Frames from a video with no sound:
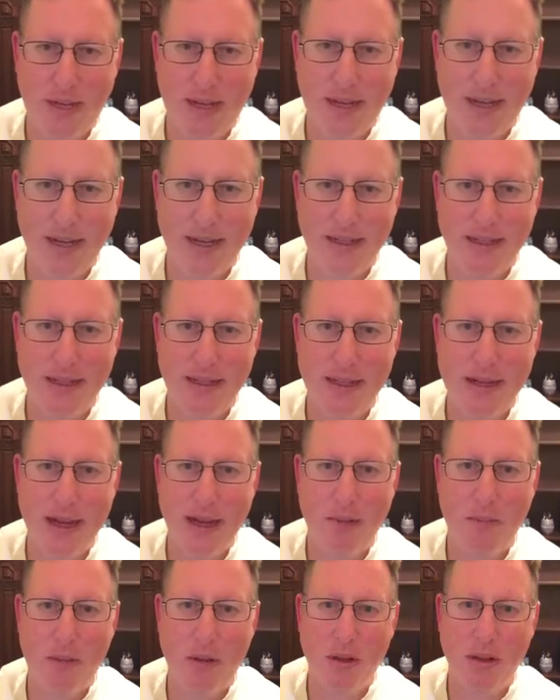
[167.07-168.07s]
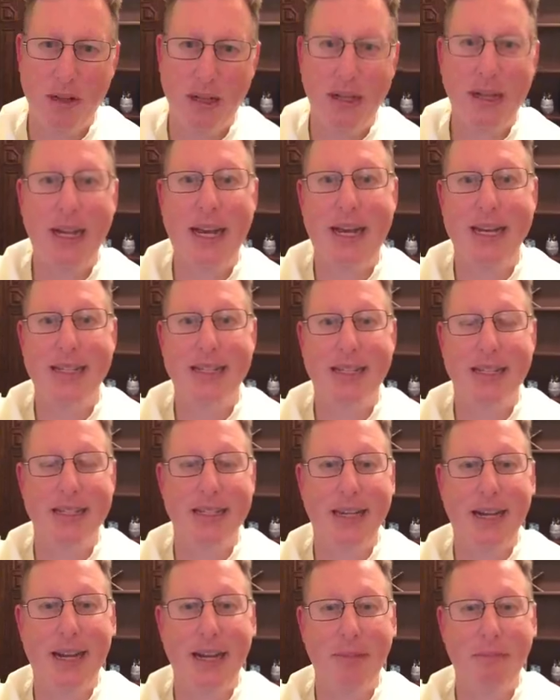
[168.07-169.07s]
I did not put Alaska
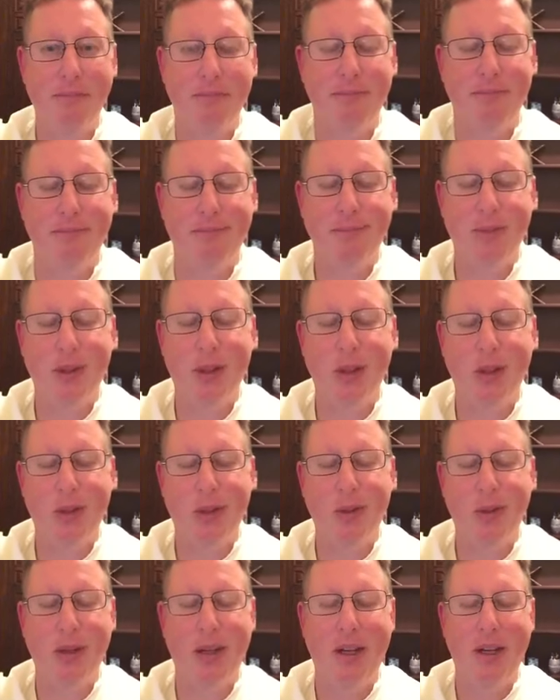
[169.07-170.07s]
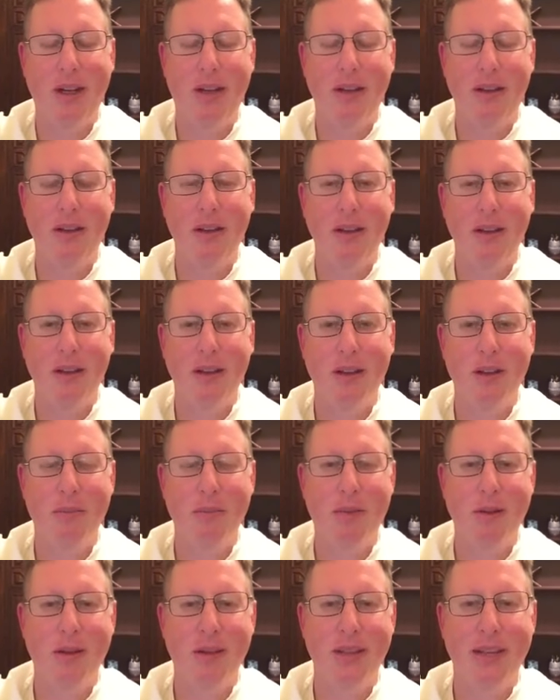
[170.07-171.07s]
time. So you
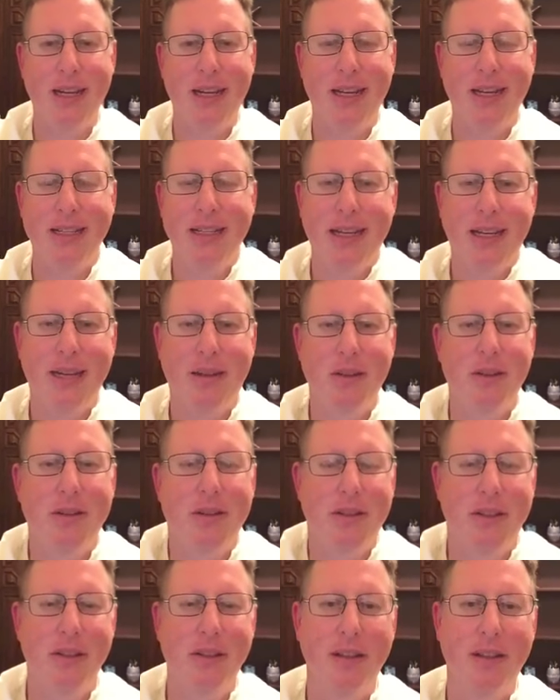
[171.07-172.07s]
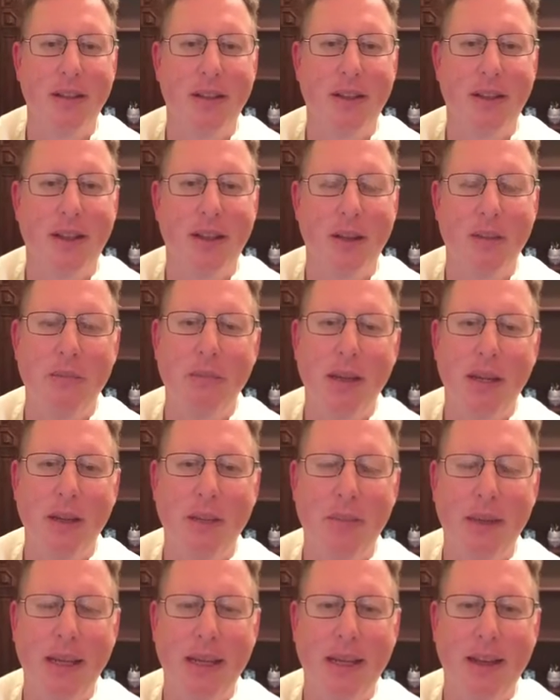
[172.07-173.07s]
can put that down to me
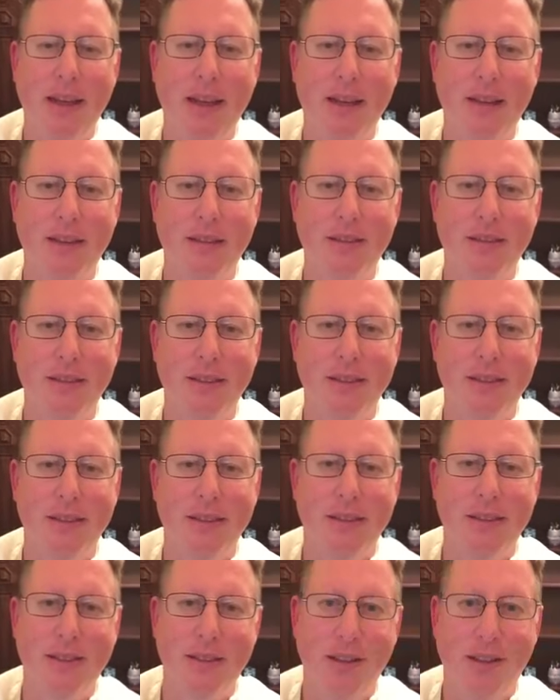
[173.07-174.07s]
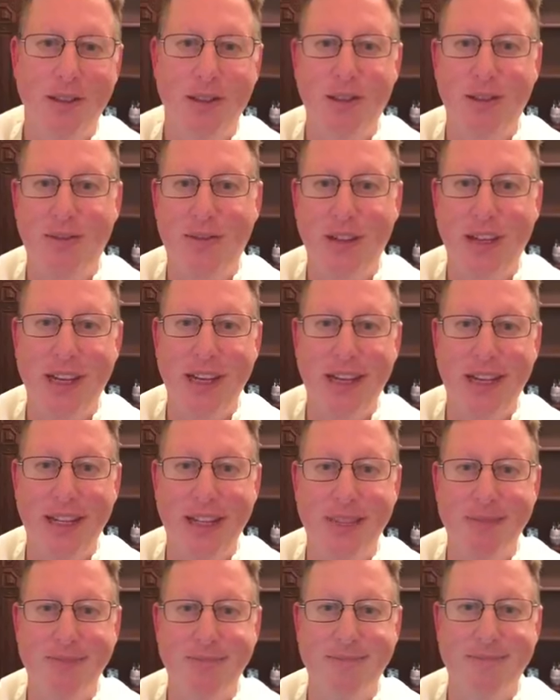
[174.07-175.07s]
being a little
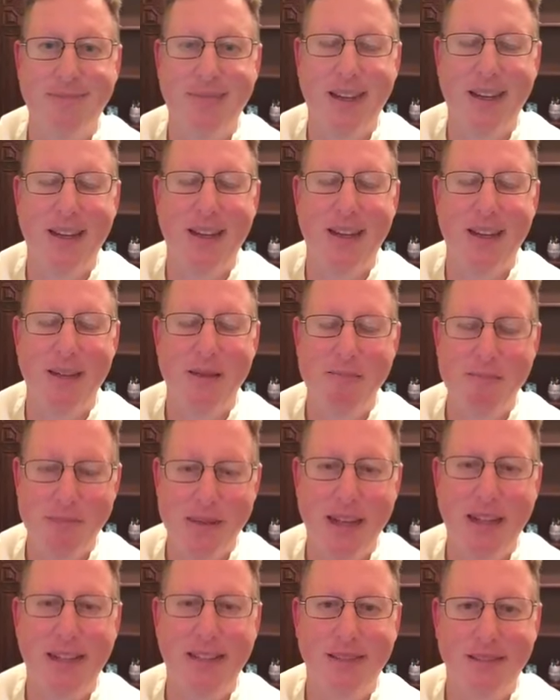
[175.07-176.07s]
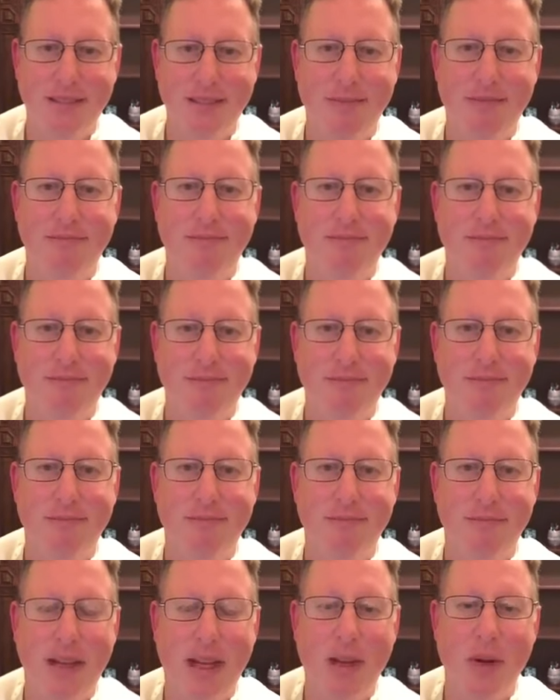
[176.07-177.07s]
flaky. But
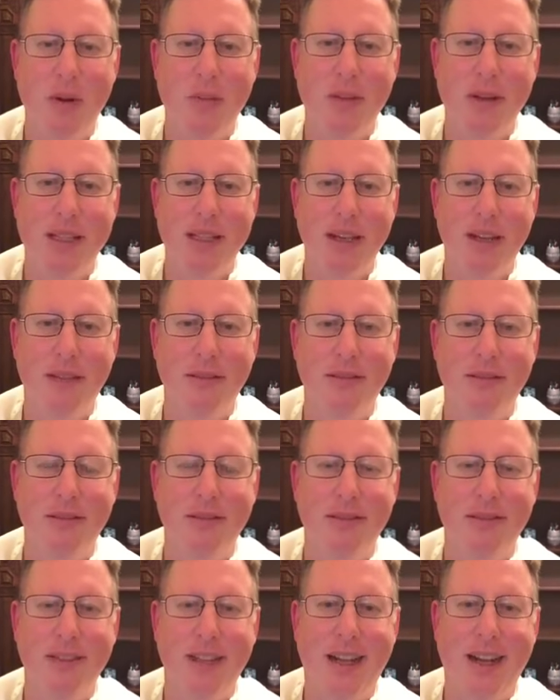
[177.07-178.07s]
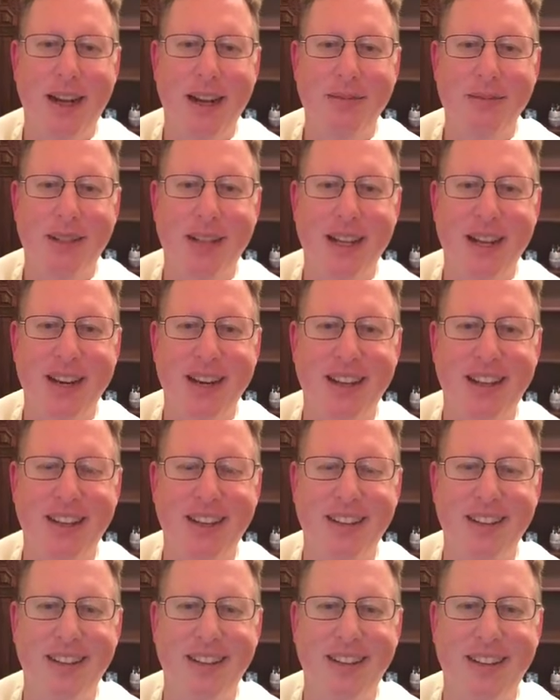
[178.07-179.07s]
I know myself, and I'm glad I
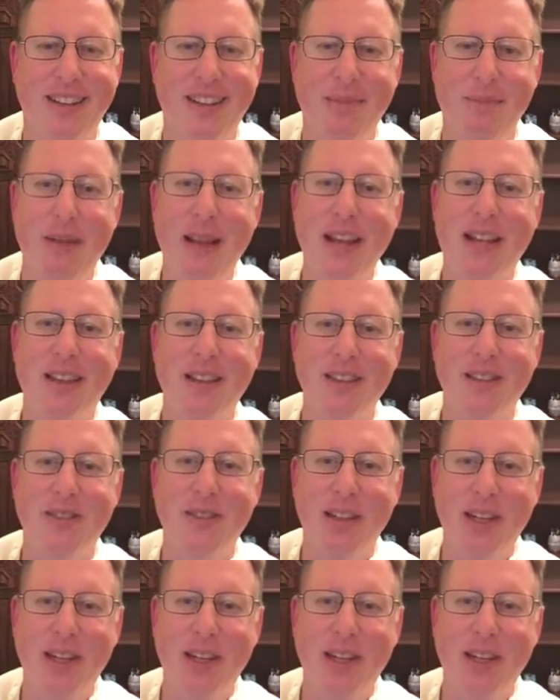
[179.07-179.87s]
can make this